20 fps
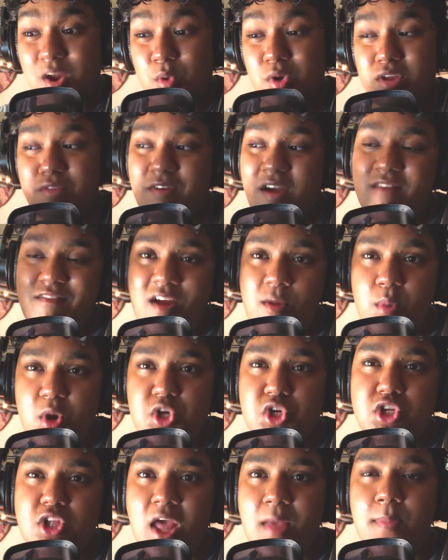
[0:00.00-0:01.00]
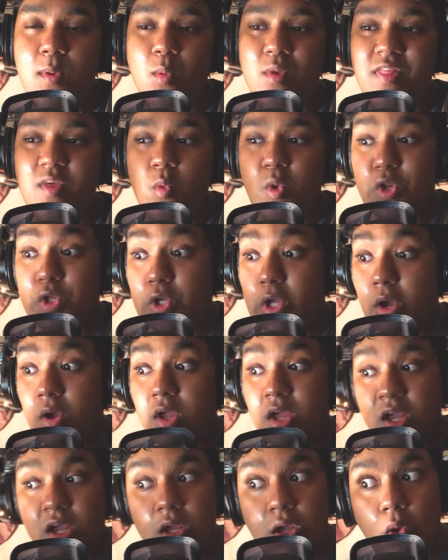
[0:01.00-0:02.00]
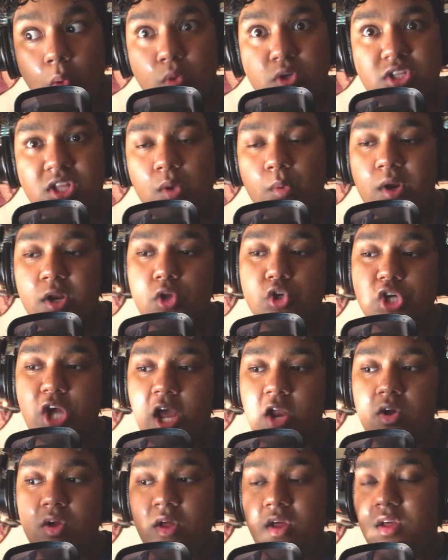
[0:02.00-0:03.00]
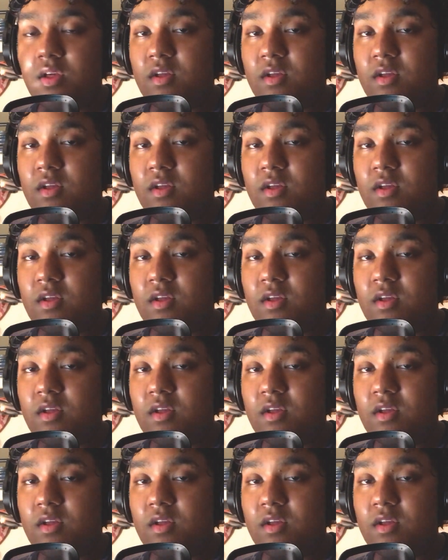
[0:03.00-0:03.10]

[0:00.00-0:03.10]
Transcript: when you find vibrational alignment with it, when you go into that radio channel,